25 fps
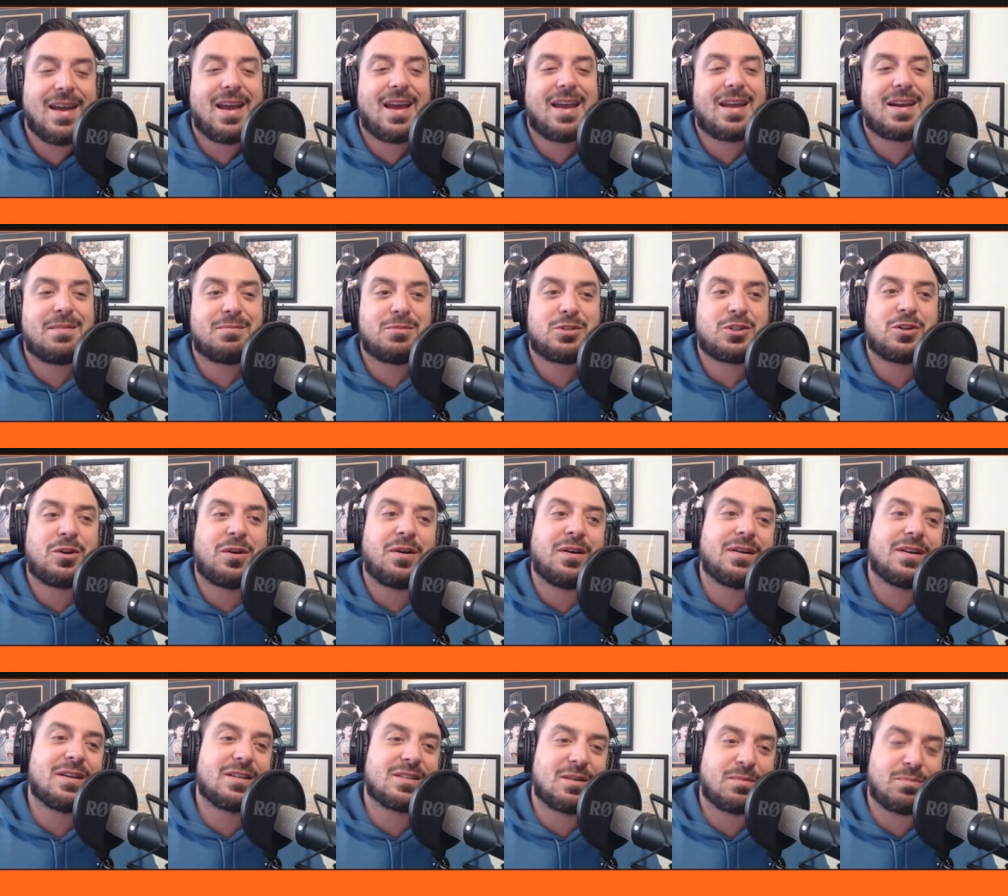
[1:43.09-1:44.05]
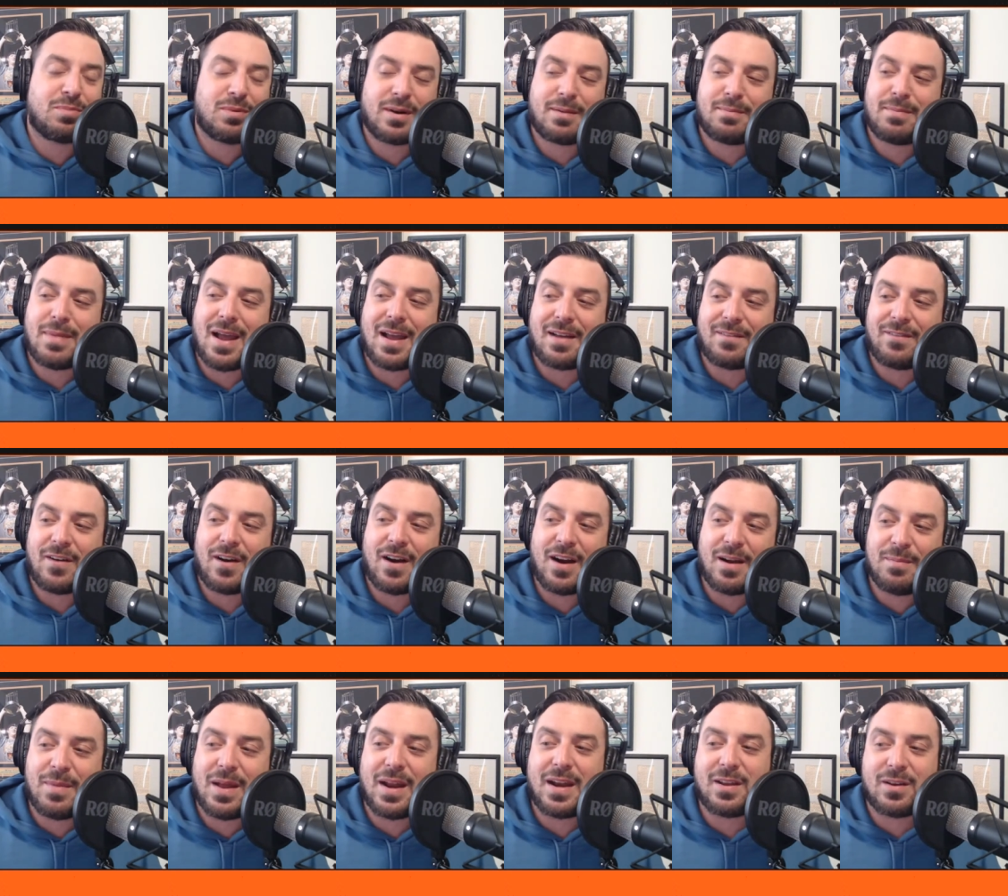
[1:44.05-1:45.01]
And I'm sure it doesn't bring back
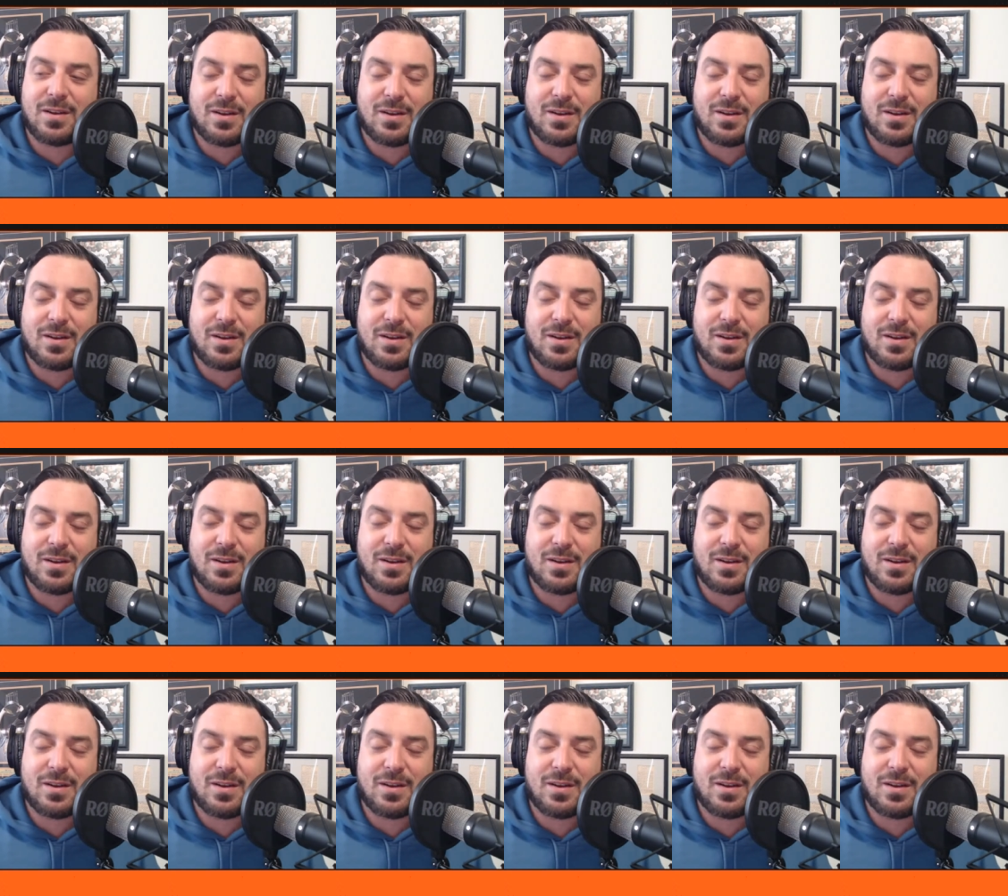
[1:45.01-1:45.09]
very many